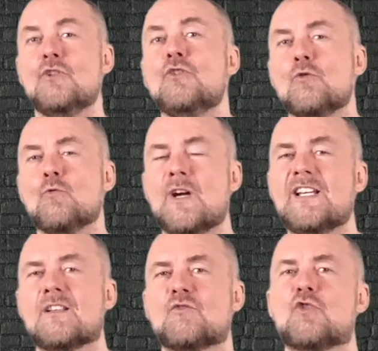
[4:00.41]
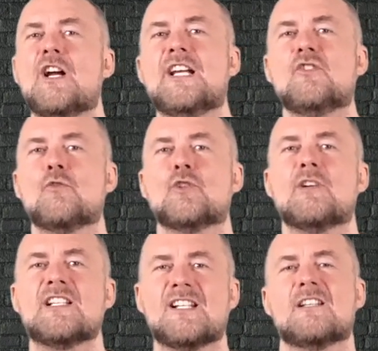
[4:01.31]
new ways of trying to
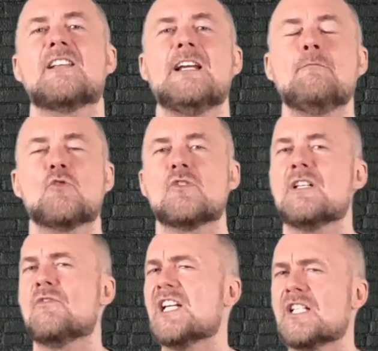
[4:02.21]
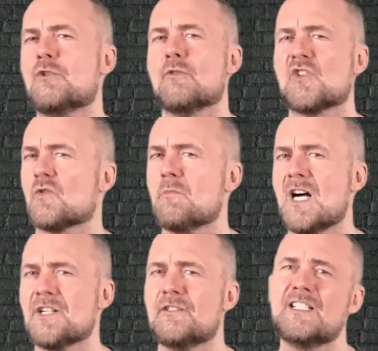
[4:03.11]
address the same to see if they can do it
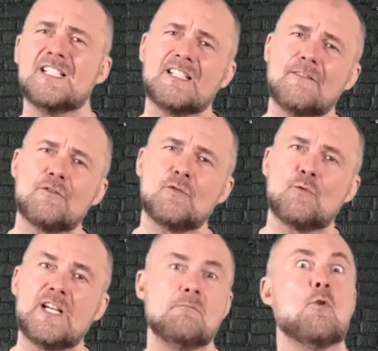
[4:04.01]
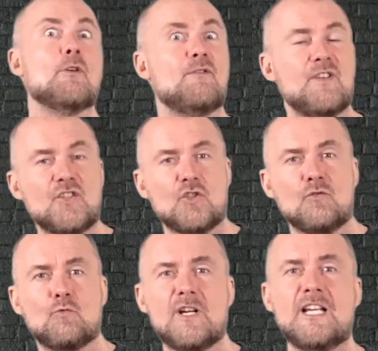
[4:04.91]
smarter, in a different way, more efficient
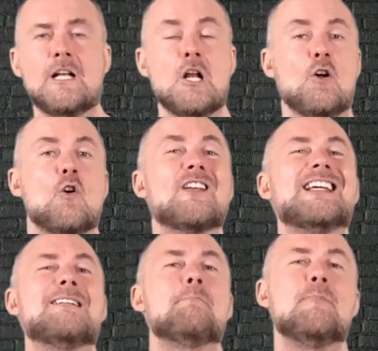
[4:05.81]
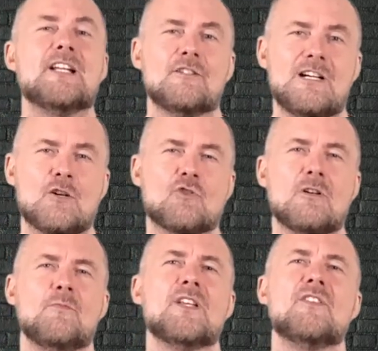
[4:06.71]
way, or get a better
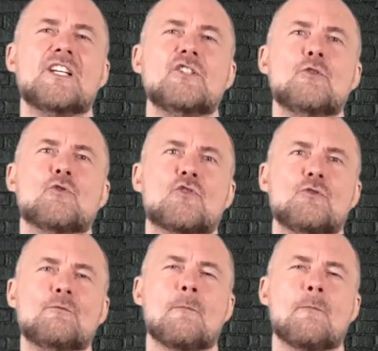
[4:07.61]
outcome than they're used to.